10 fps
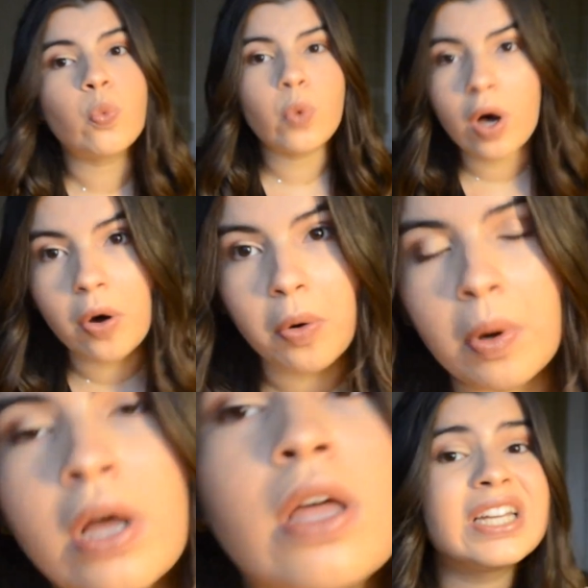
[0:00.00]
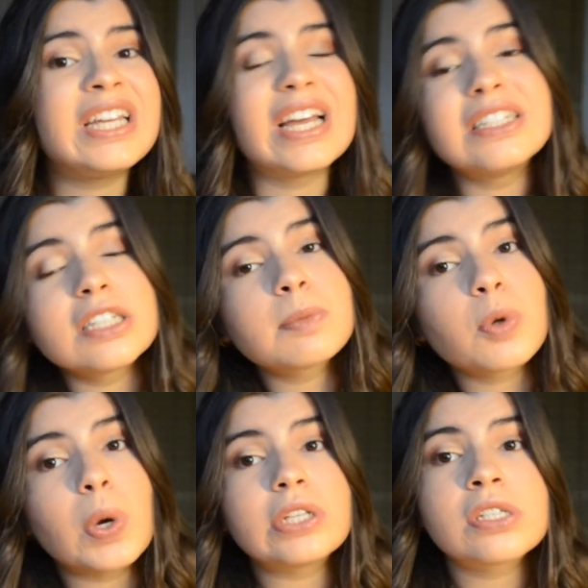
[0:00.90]
Whoa. He ends up
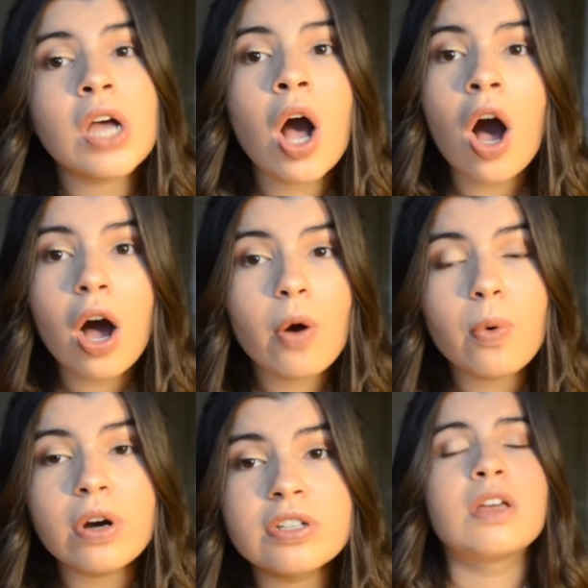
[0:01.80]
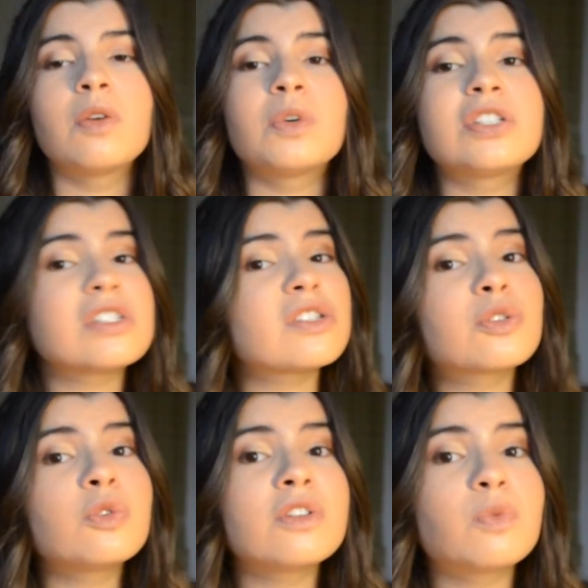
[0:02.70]
going to Hogwarts, which is the
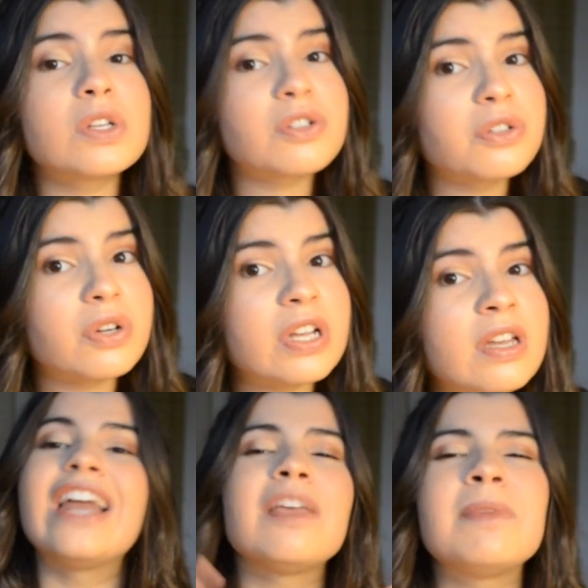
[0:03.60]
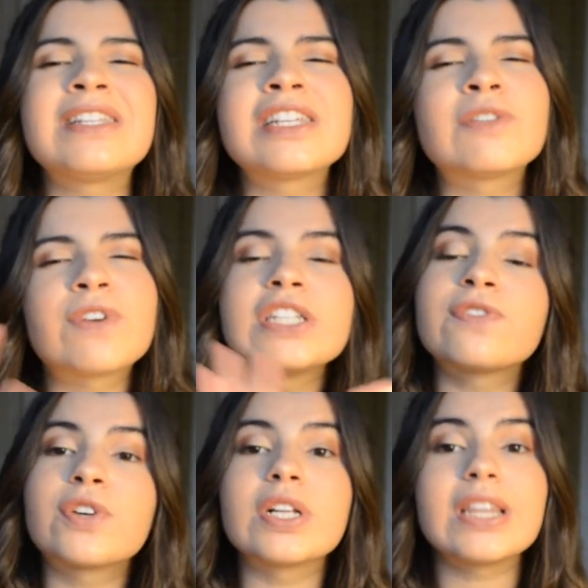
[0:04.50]
school of wizardry, and he meets his
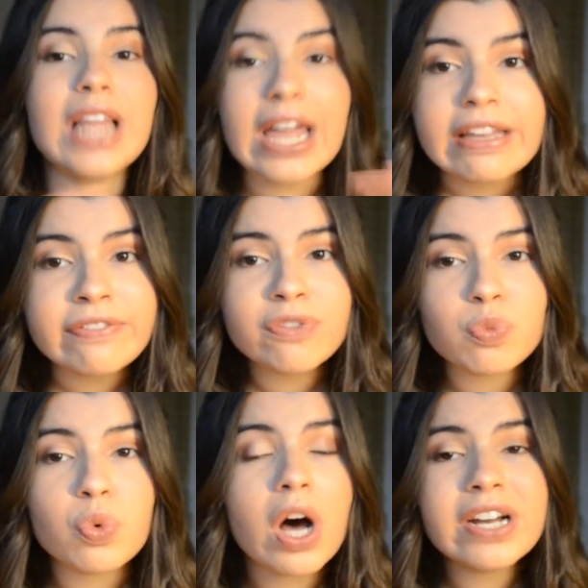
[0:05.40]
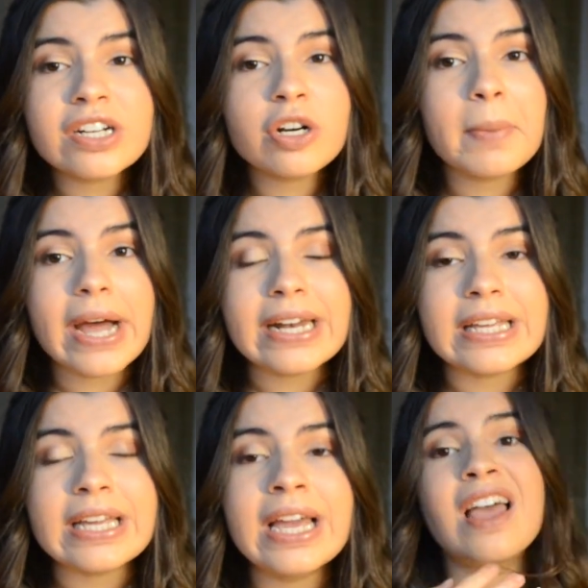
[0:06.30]
friends for life, Ron and
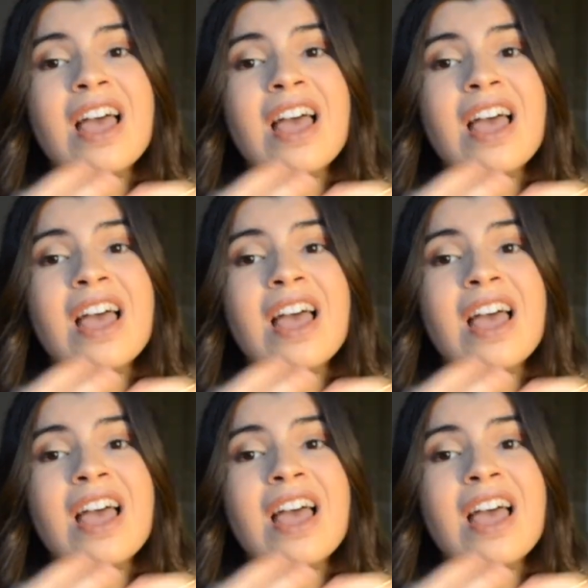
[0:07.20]
Hermione.